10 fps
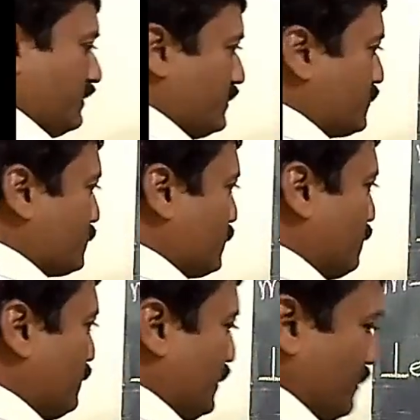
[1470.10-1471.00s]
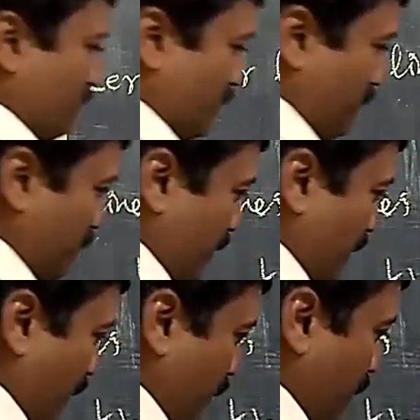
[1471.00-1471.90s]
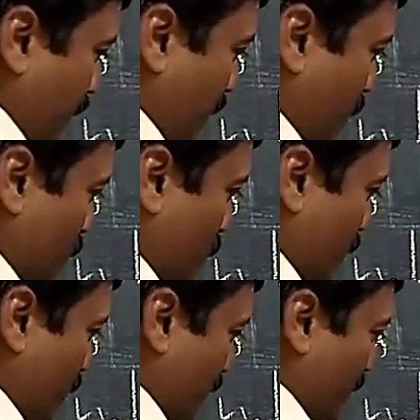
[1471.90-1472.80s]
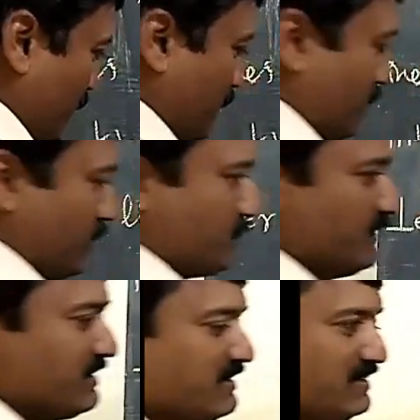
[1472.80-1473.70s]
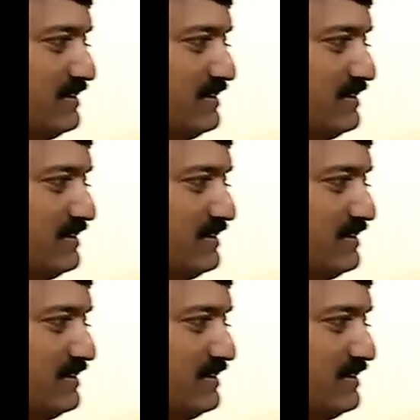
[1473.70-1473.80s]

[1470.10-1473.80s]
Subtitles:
inclinations of L1 and L2 may get